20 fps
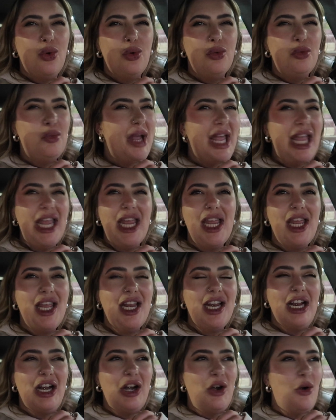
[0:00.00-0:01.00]
we're
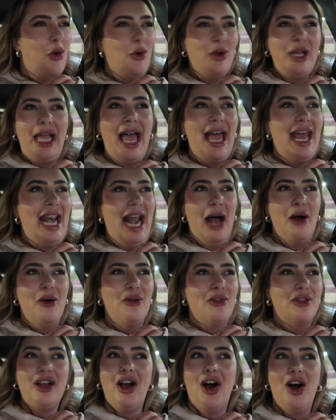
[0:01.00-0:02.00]
not getting out of
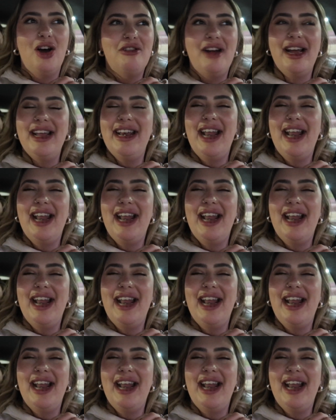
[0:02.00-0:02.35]
the car right